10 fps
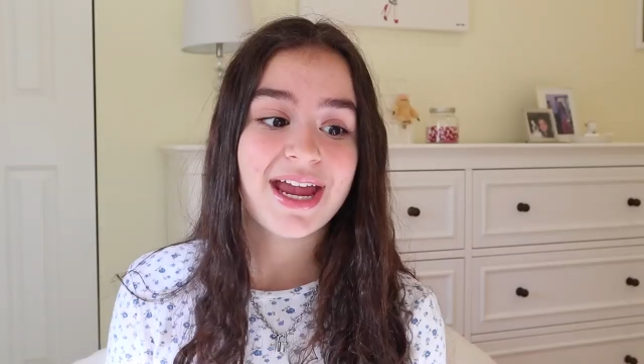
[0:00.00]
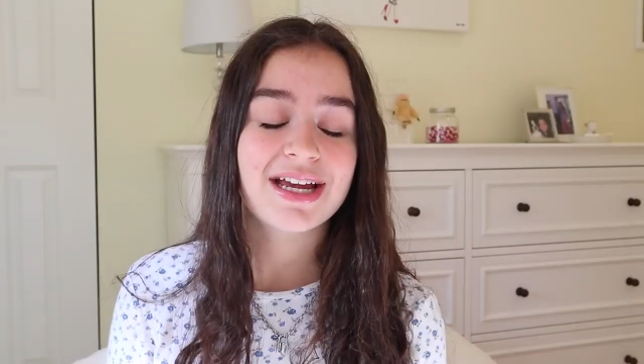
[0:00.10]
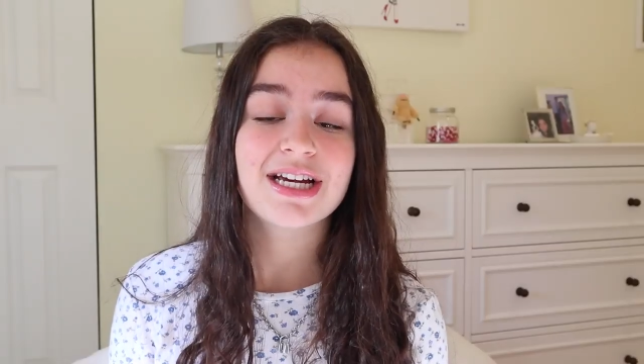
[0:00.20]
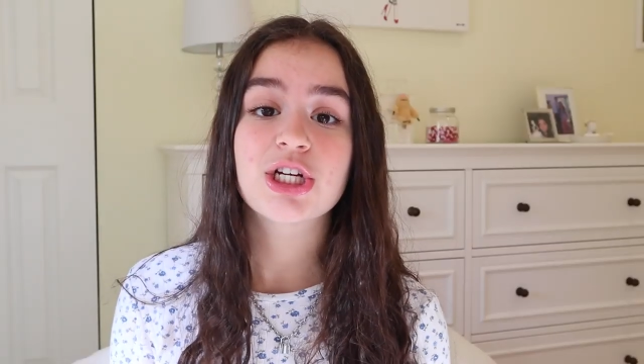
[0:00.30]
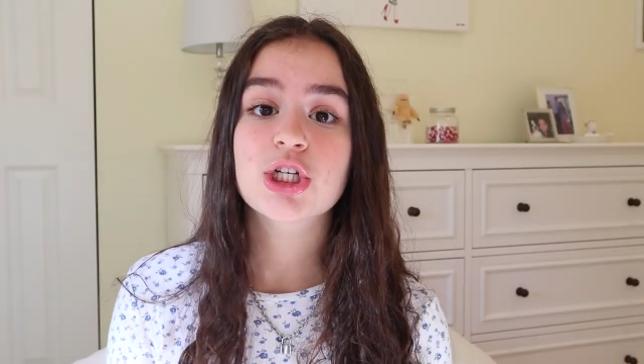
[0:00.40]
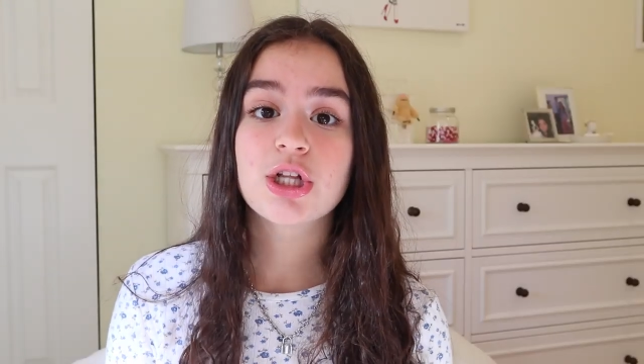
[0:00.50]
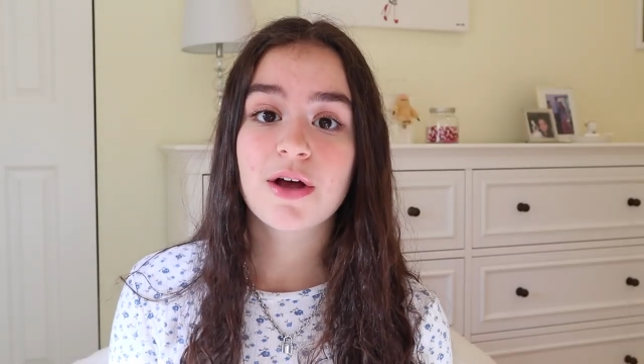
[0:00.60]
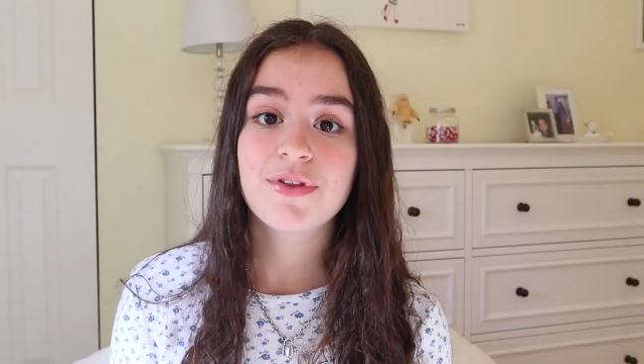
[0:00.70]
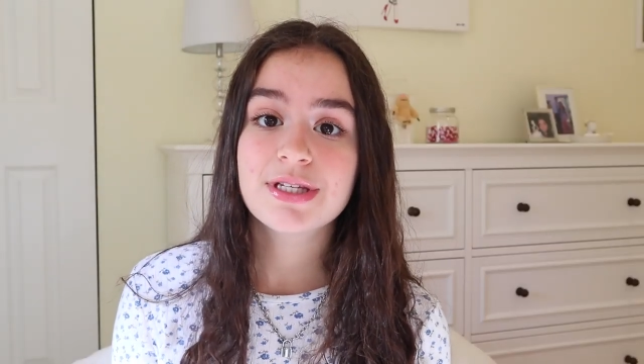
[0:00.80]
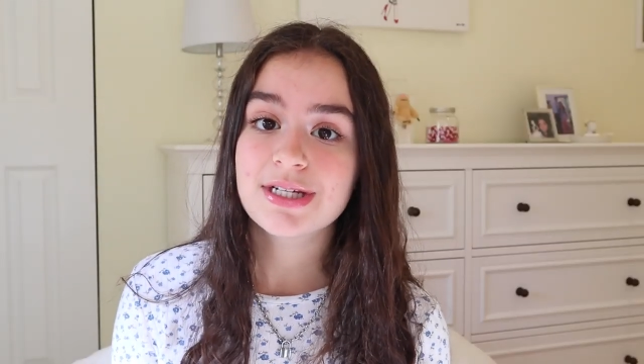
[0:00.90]
And I just
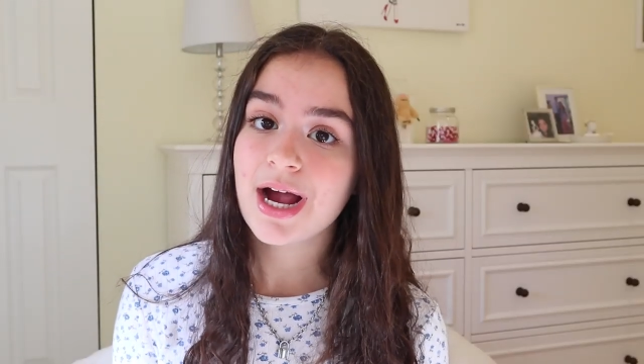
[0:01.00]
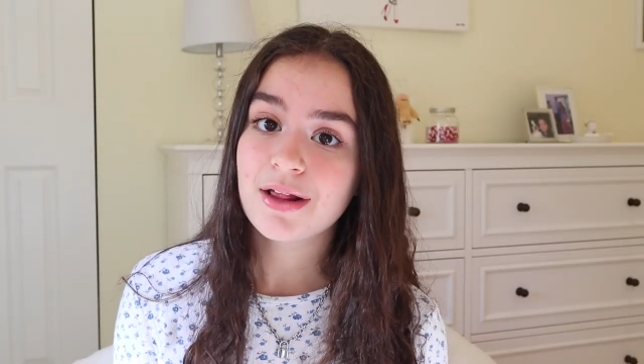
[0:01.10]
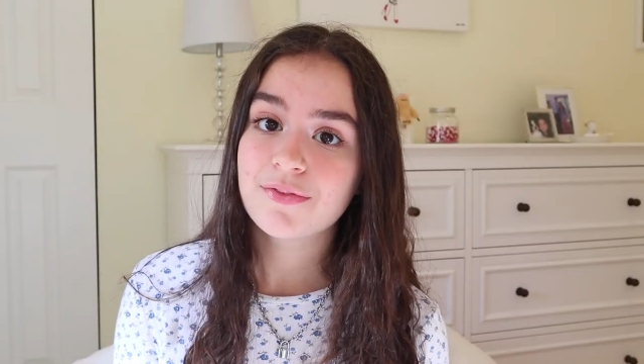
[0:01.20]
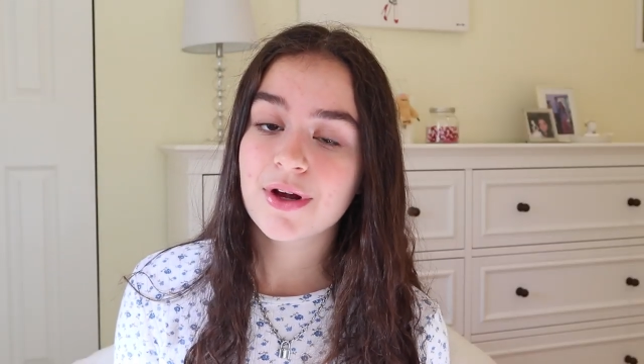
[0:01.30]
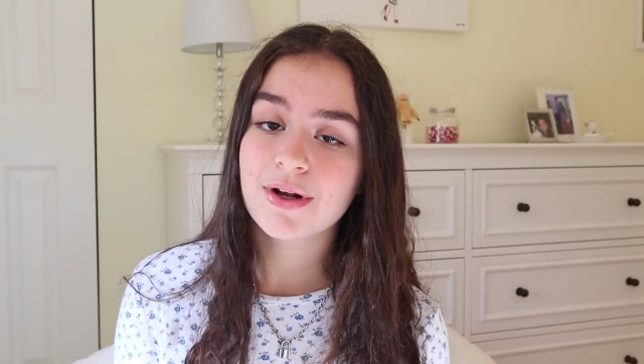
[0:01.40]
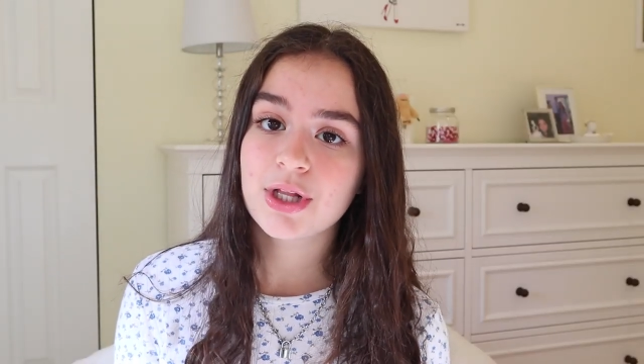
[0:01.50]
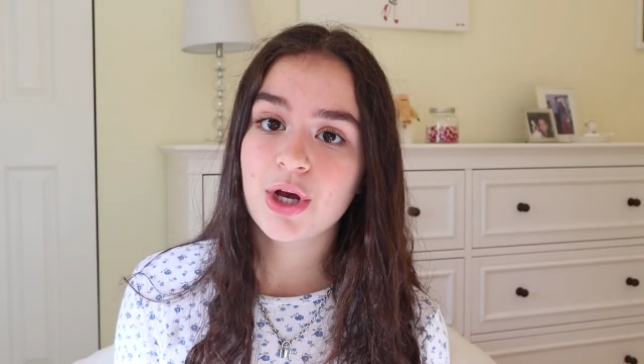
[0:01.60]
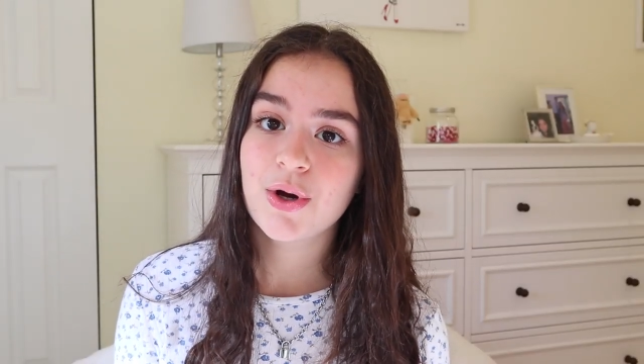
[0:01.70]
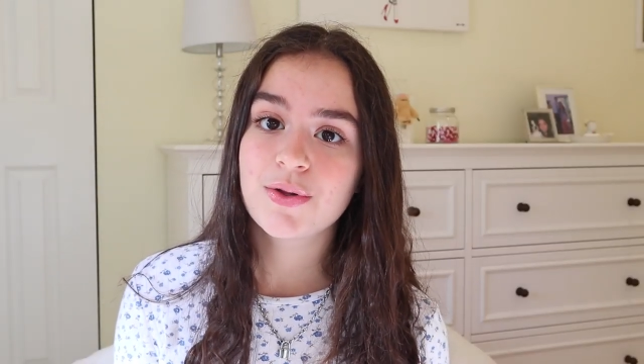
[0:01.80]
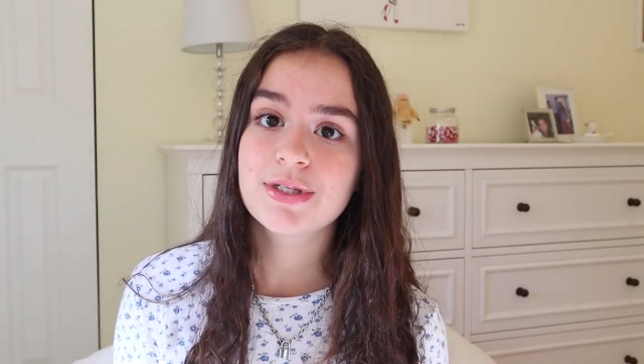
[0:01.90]
love the style of their
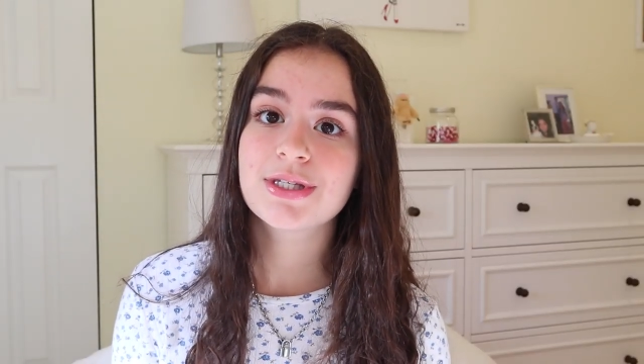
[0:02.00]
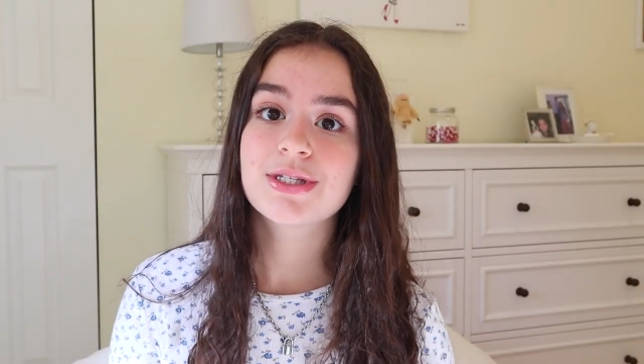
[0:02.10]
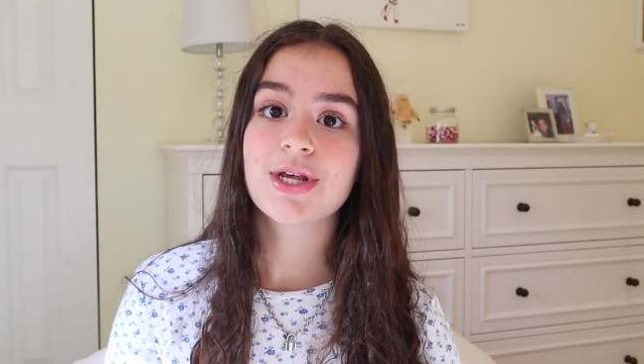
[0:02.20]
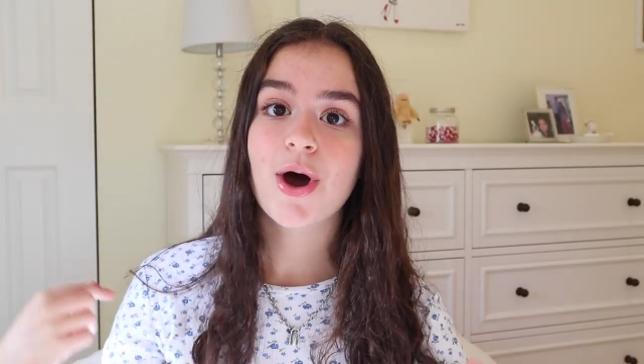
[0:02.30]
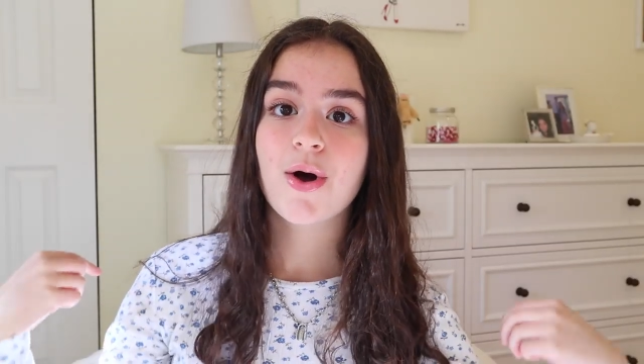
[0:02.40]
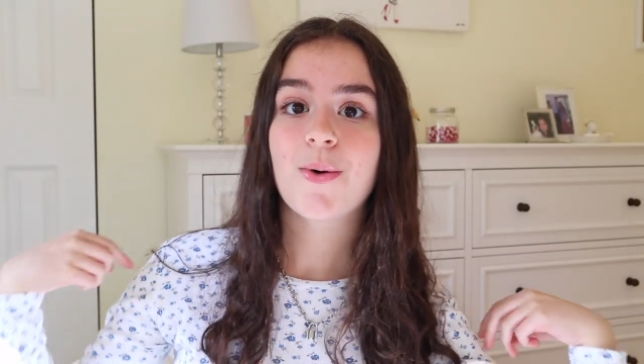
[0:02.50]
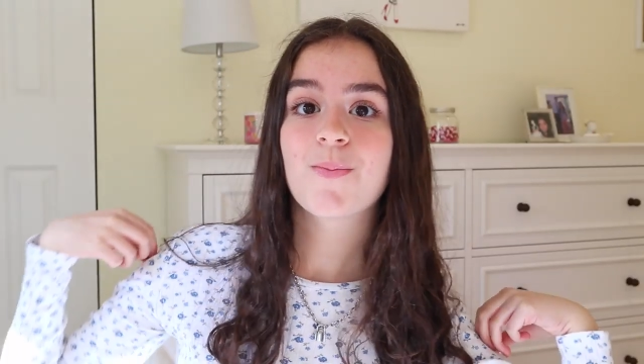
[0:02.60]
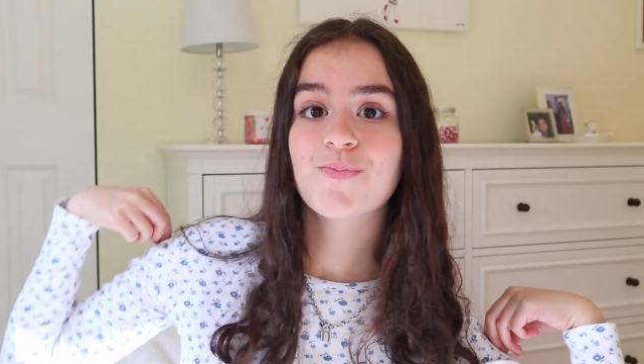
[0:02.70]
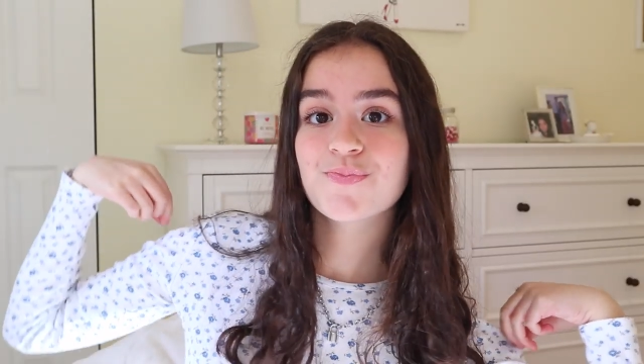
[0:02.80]
clothes, so